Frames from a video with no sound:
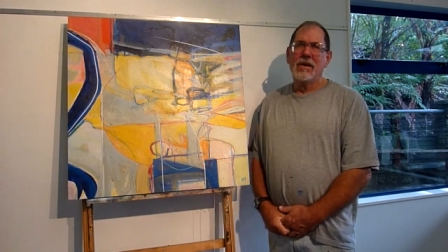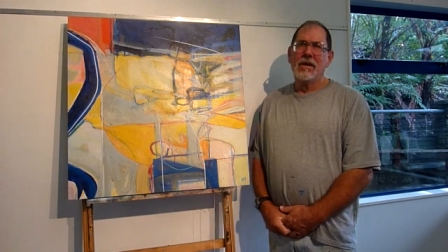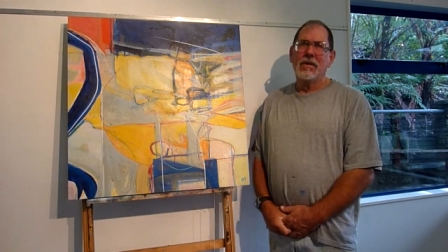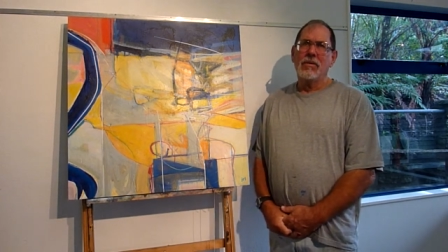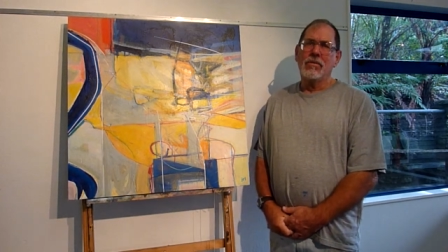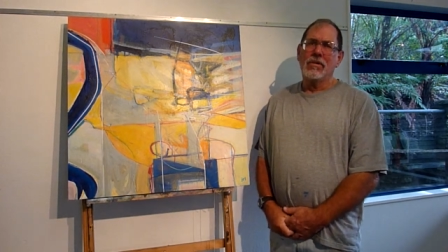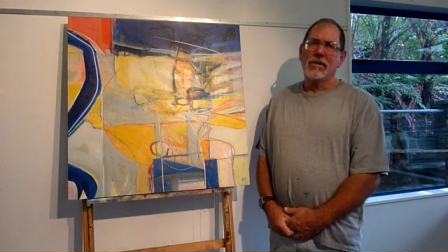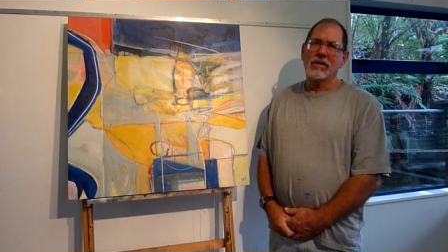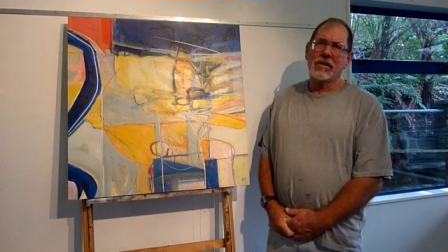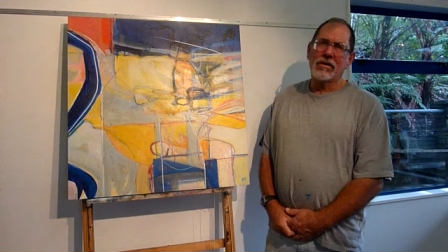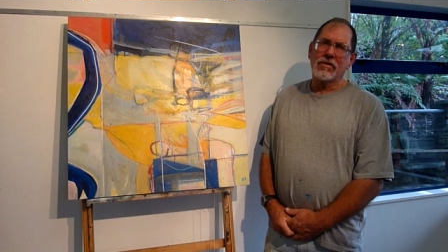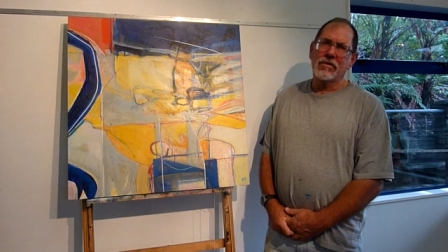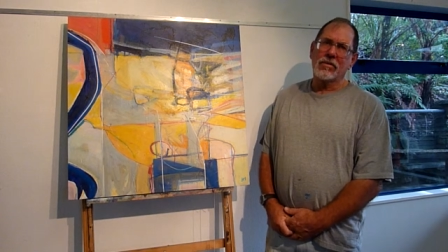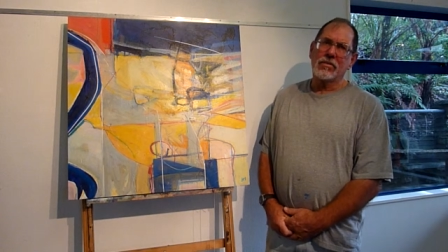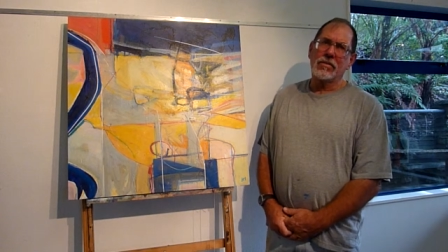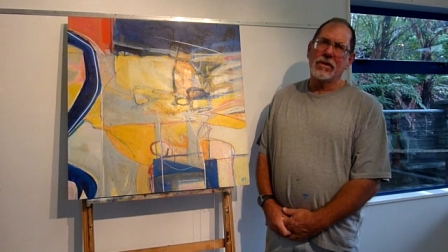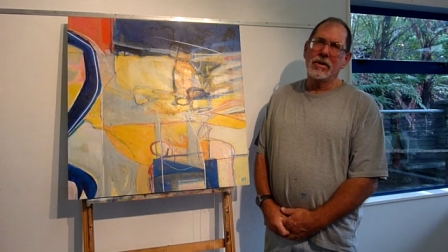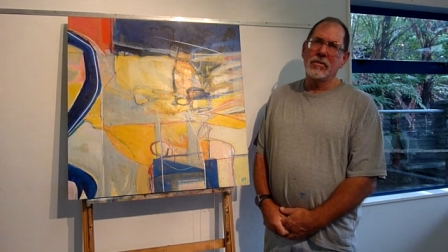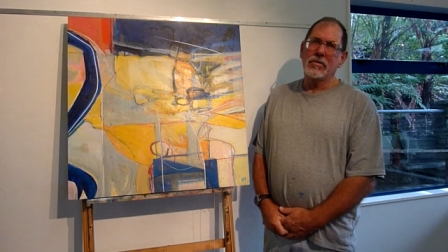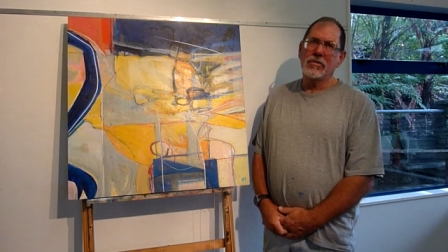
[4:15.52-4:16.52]
what other
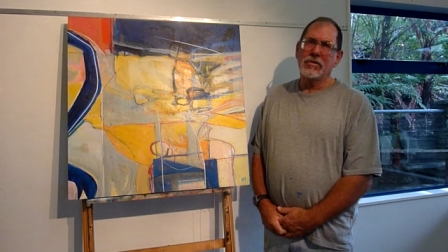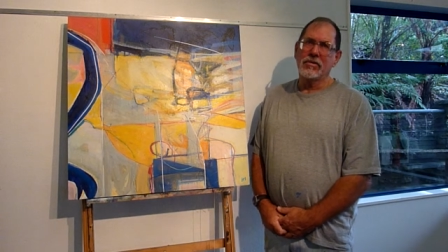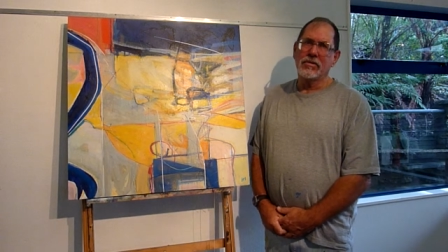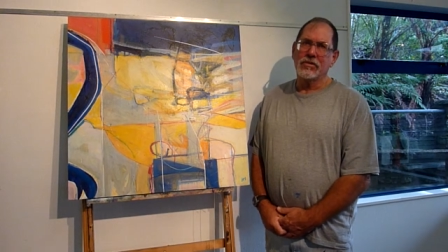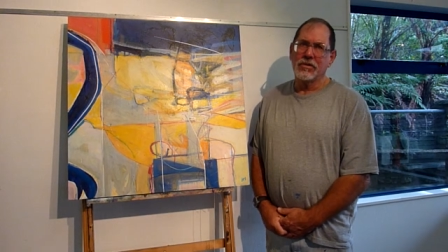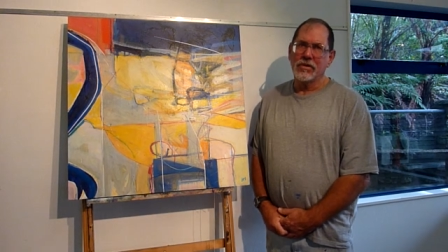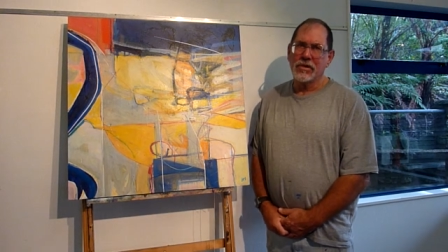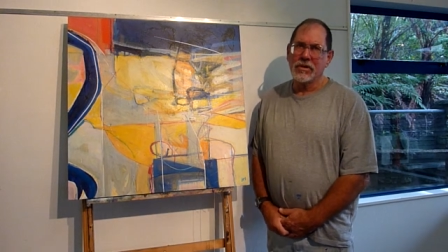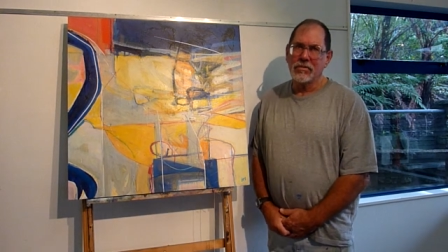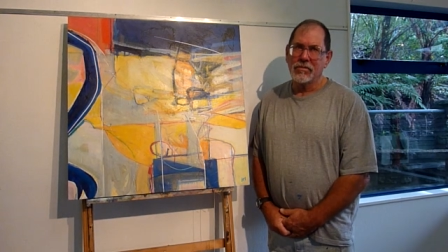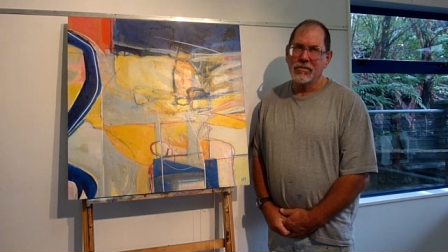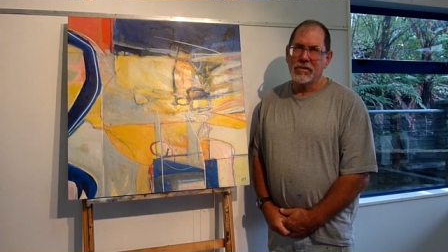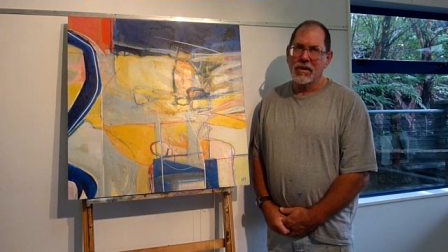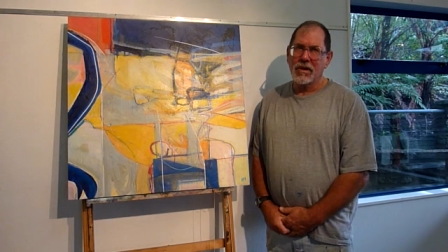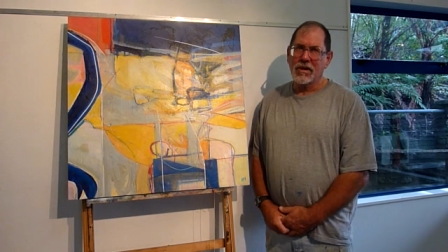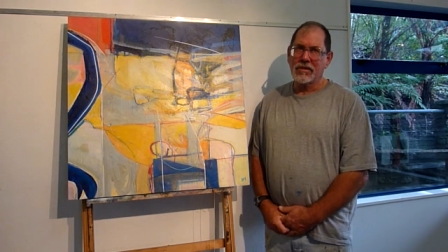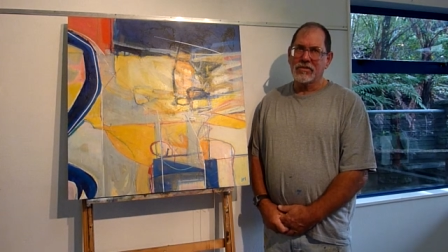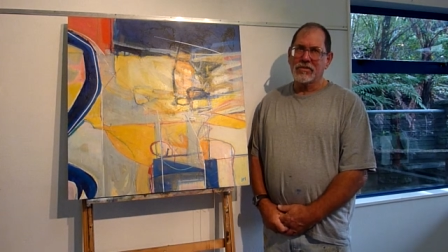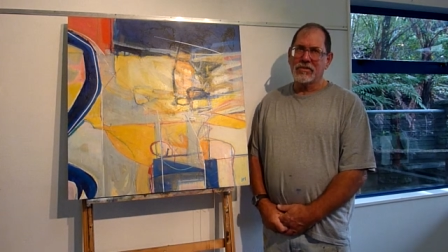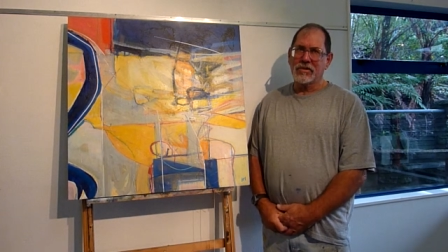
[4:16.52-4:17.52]
people are doing. We're
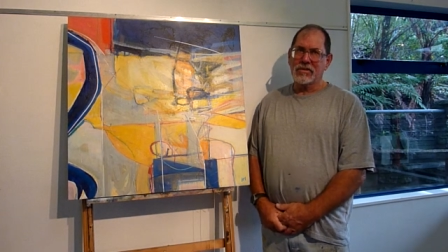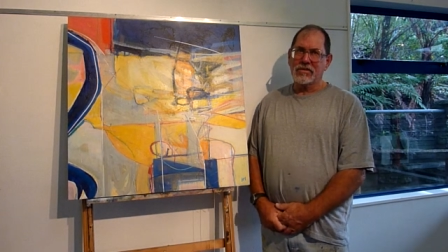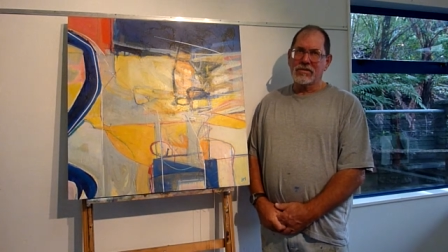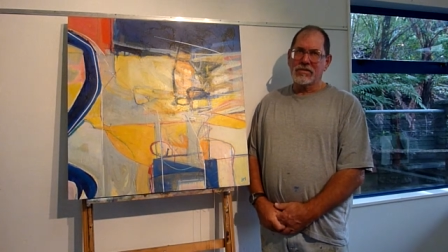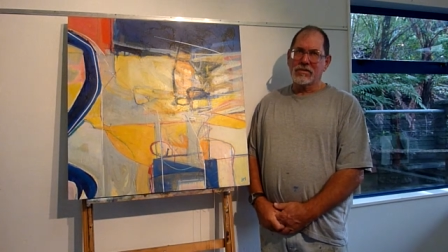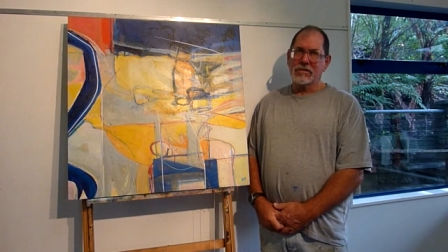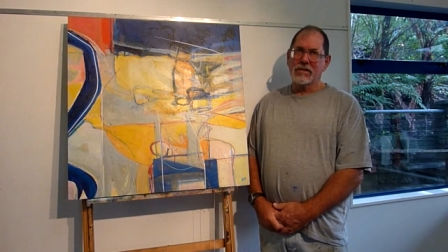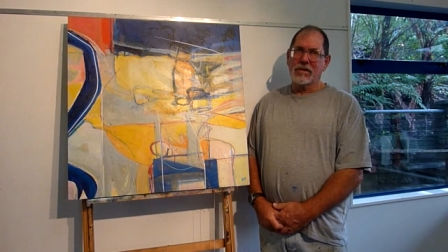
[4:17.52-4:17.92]
not just